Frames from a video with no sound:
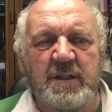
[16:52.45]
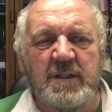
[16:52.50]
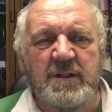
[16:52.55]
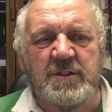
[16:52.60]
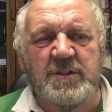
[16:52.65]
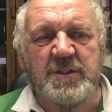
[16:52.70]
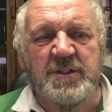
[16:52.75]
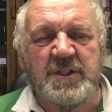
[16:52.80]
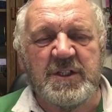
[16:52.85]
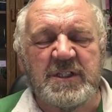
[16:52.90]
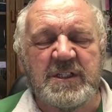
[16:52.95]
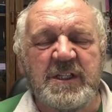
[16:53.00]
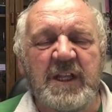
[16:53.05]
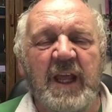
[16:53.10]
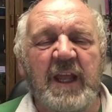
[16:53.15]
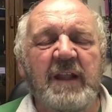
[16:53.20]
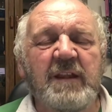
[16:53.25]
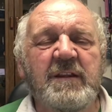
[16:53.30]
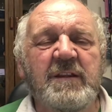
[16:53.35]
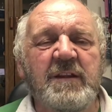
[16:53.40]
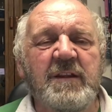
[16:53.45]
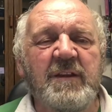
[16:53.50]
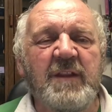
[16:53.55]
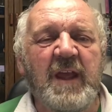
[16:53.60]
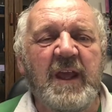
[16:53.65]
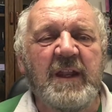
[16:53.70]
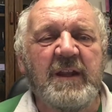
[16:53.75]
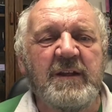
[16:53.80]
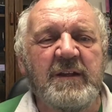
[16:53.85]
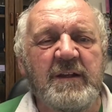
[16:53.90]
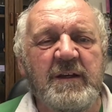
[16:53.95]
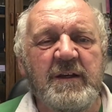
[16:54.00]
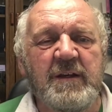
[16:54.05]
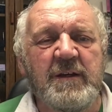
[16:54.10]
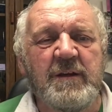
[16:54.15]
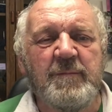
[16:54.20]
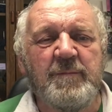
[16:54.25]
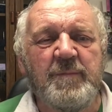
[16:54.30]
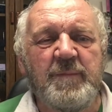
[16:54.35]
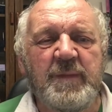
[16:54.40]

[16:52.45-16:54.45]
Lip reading: to this length, and then